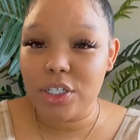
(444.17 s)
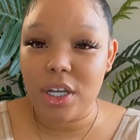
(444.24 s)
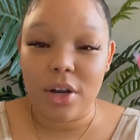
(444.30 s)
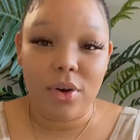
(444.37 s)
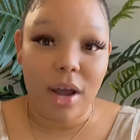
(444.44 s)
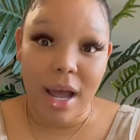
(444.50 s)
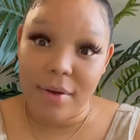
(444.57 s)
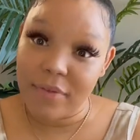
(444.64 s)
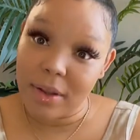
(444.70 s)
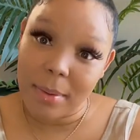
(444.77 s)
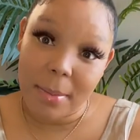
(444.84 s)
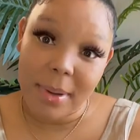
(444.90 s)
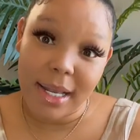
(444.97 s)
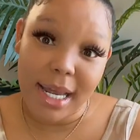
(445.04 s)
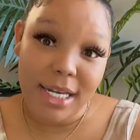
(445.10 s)
Y'all know how I feel about
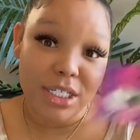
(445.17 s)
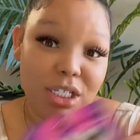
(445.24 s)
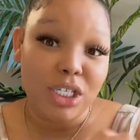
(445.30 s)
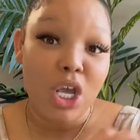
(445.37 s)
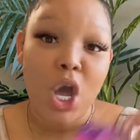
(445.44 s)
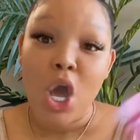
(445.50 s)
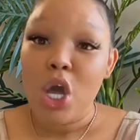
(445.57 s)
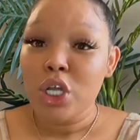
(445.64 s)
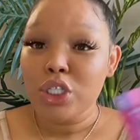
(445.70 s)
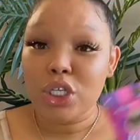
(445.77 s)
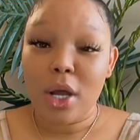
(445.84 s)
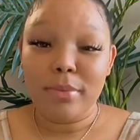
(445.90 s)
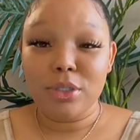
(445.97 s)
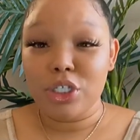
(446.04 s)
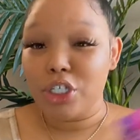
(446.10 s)
my lashes, so
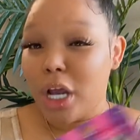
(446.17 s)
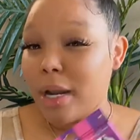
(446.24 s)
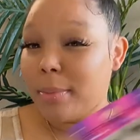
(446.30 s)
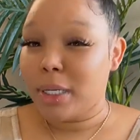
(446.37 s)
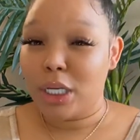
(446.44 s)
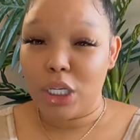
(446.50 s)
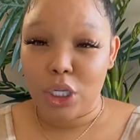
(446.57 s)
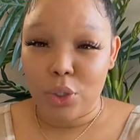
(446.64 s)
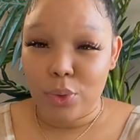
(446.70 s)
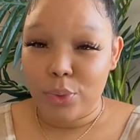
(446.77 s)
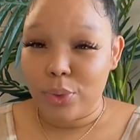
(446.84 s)
I'm just trying to be cute,